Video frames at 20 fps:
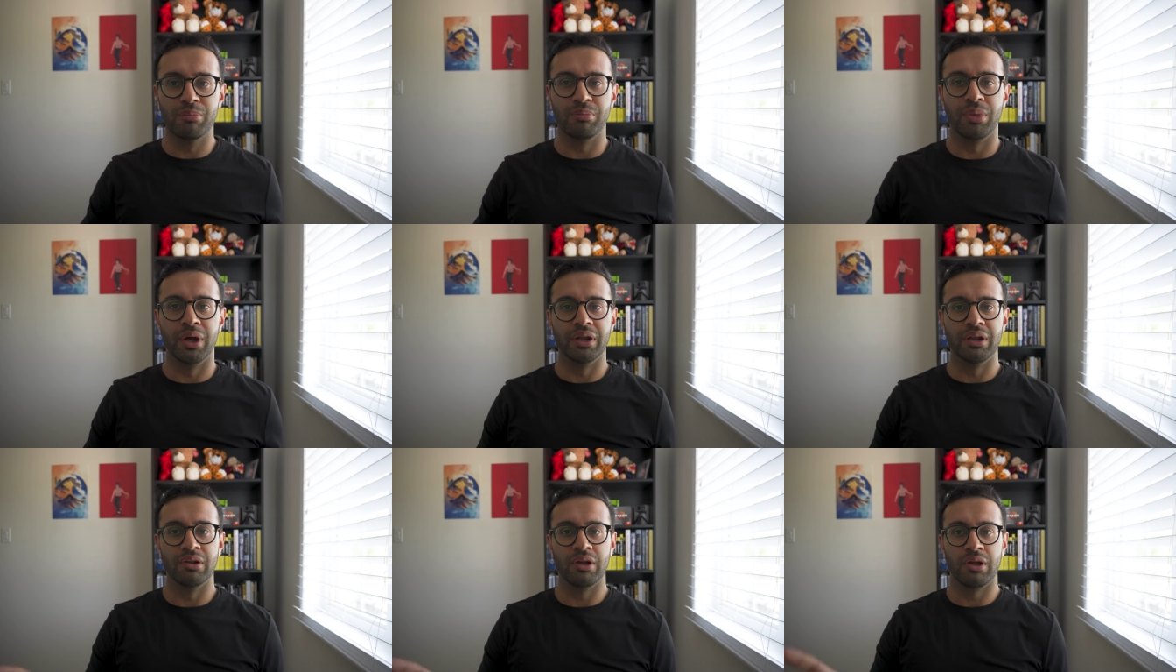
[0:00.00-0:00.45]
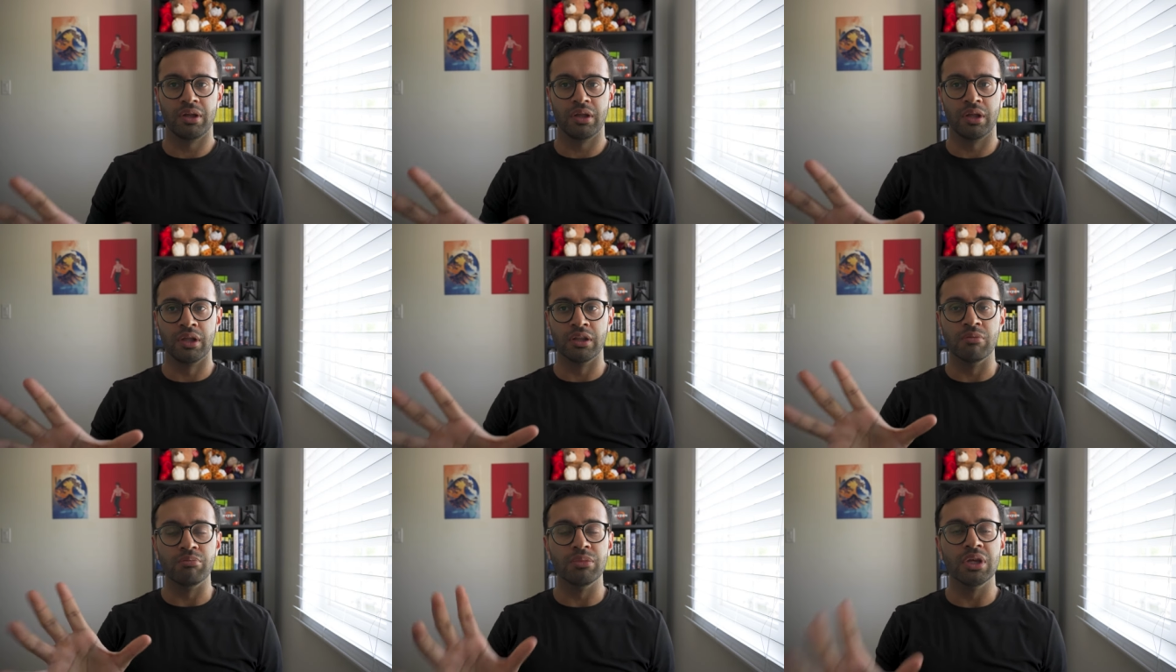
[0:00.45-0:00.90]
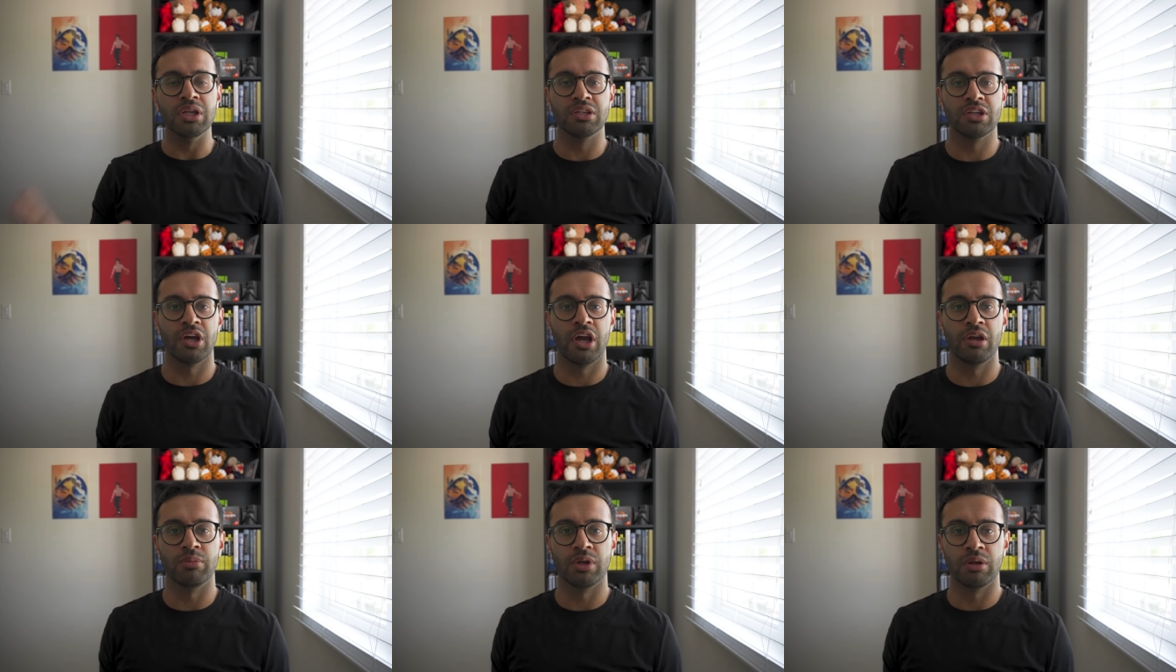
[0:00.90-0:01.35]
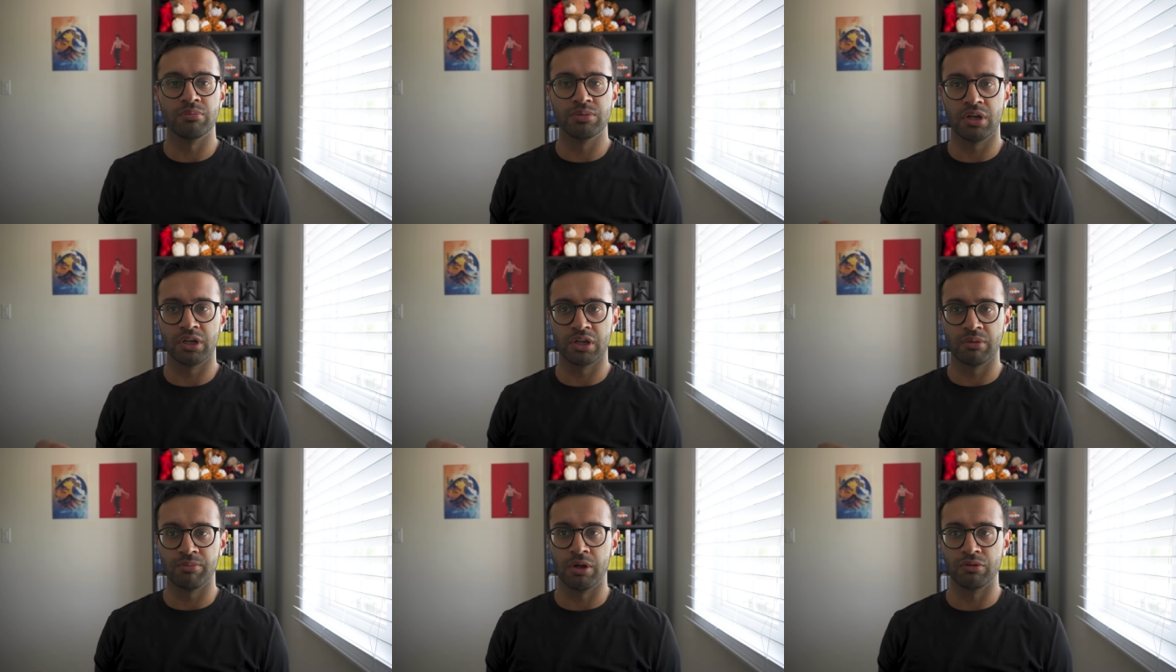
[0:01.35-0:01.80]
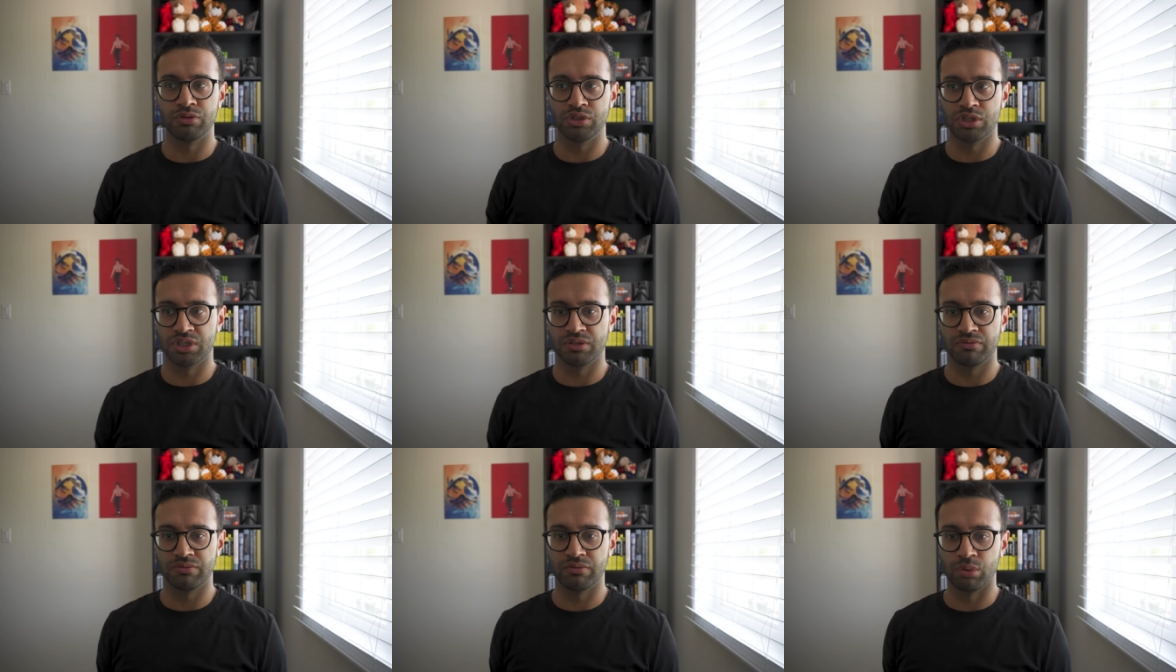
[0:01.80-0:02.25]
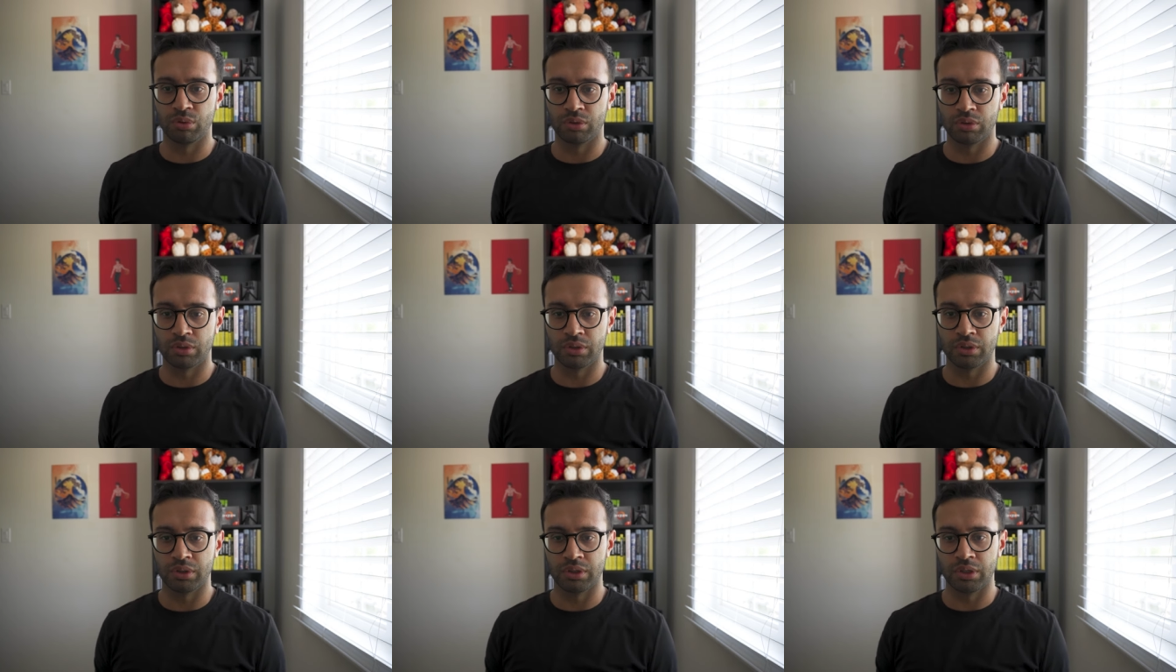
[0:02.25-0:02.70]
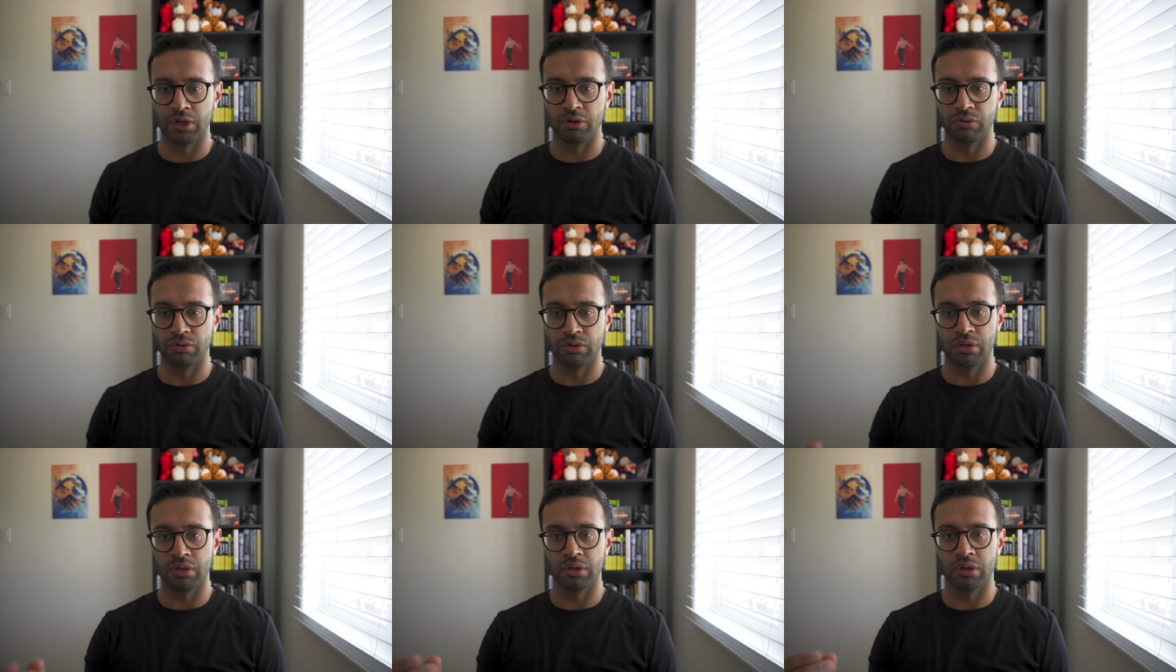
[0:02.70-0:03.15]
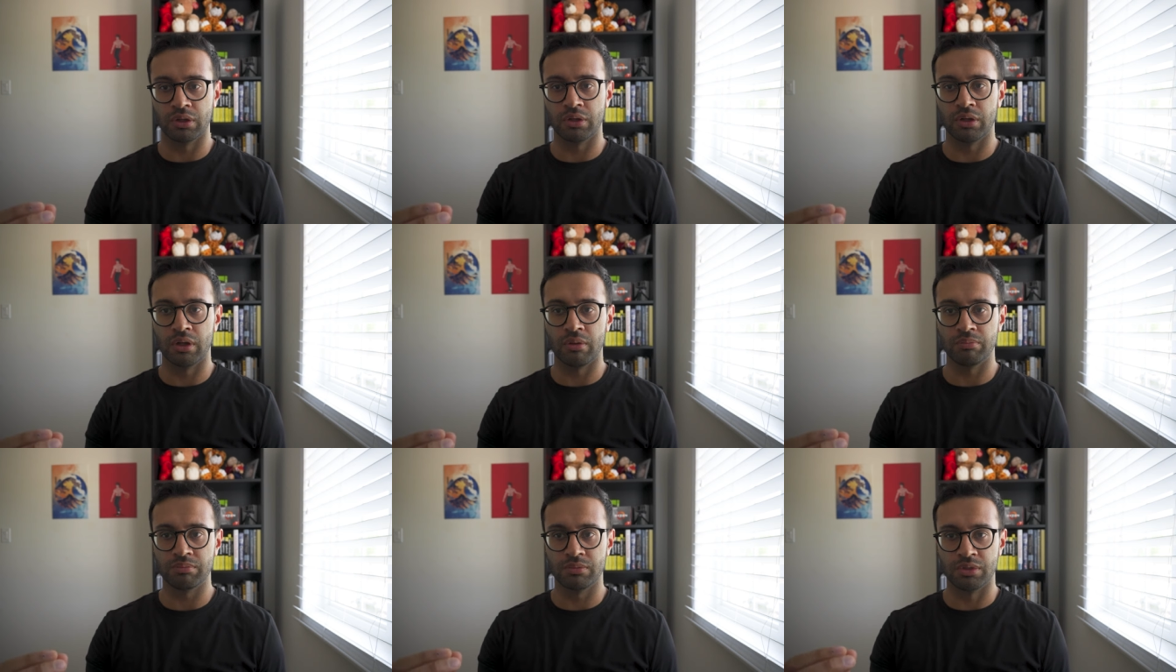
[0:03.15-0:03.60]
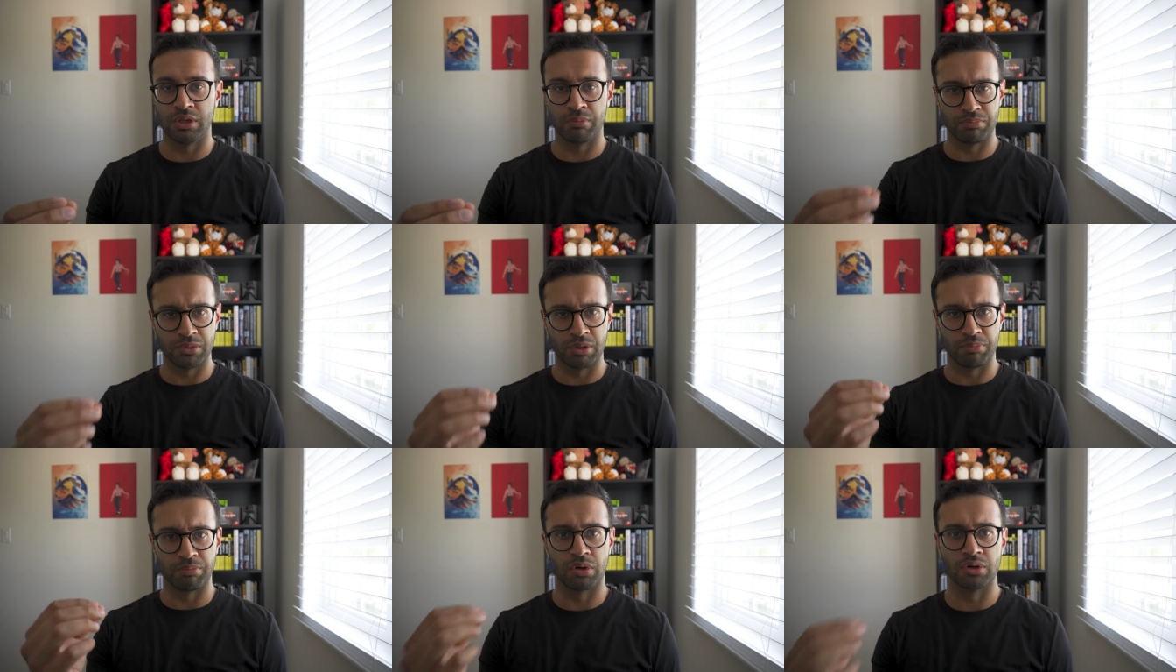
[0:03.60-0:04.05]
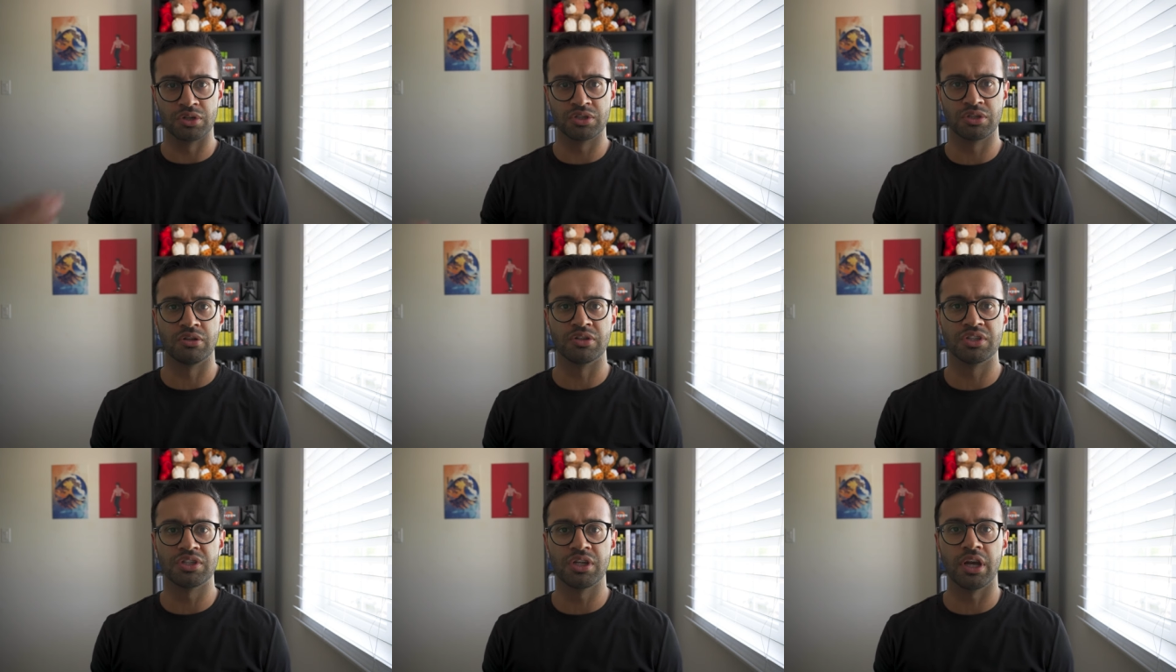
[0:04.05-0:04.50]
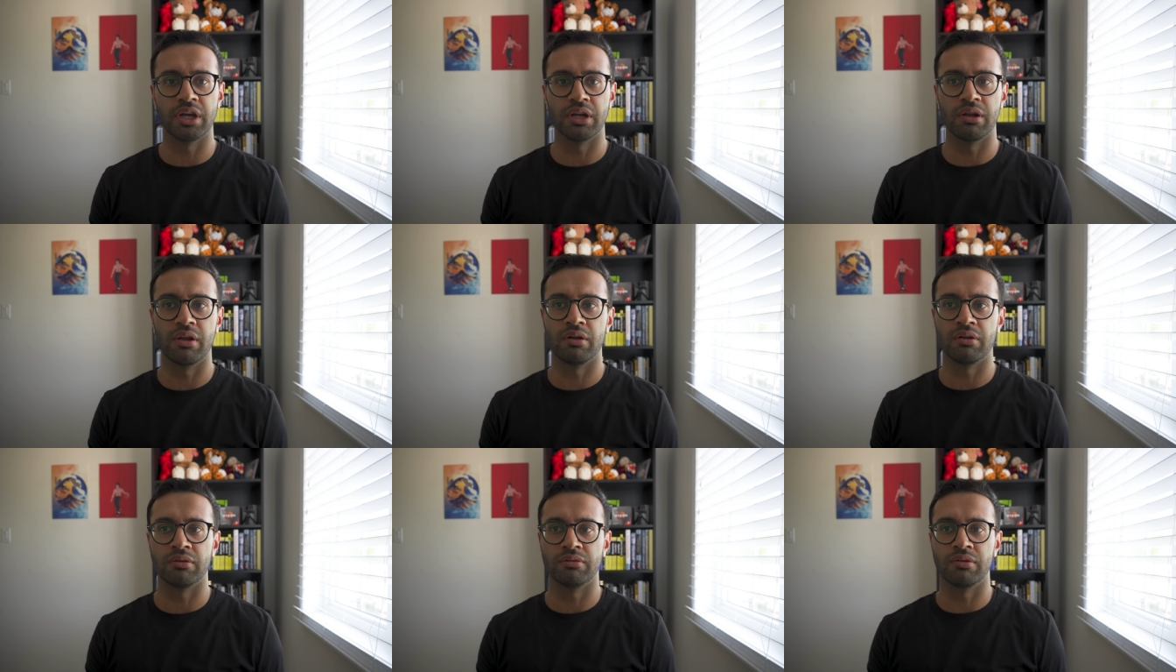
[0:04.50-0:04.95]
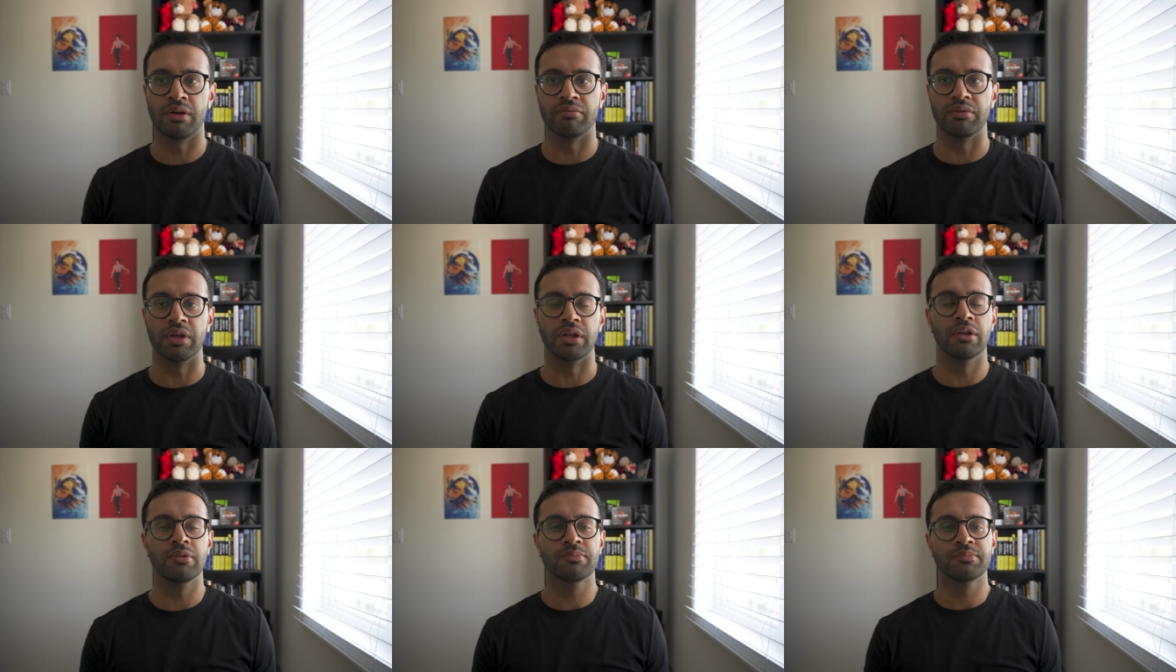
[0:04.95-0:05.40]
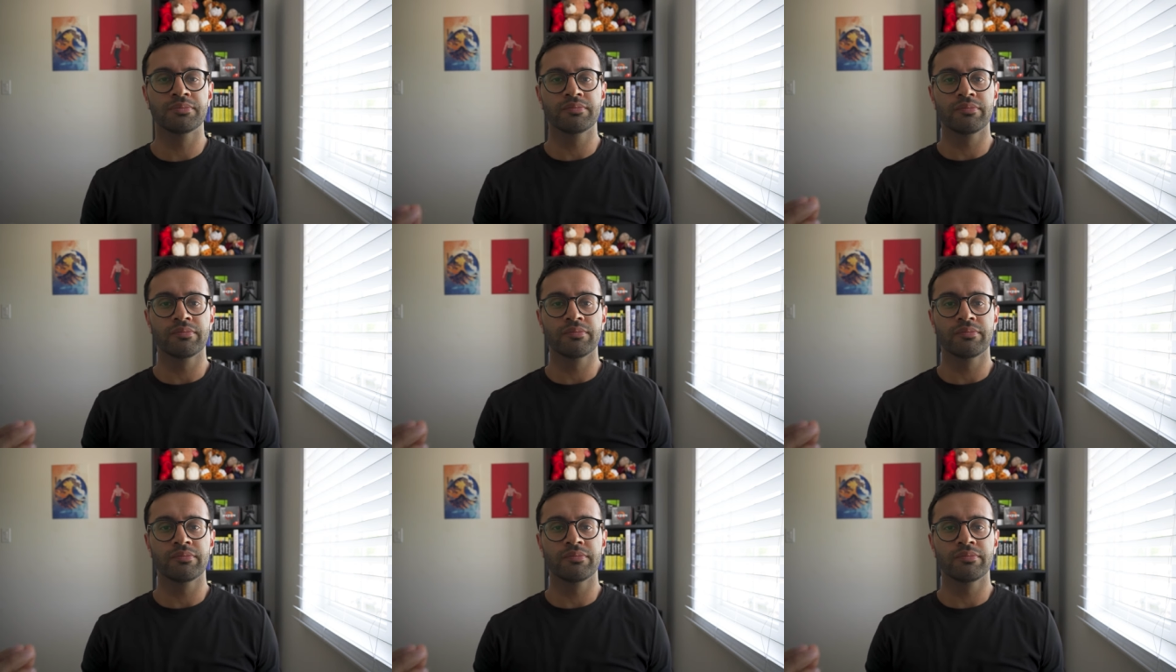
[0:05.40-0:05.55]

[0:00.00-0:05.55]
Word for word: But in the meantime, and I'm talking about just for, you know, uh, the, the personal side of, of it,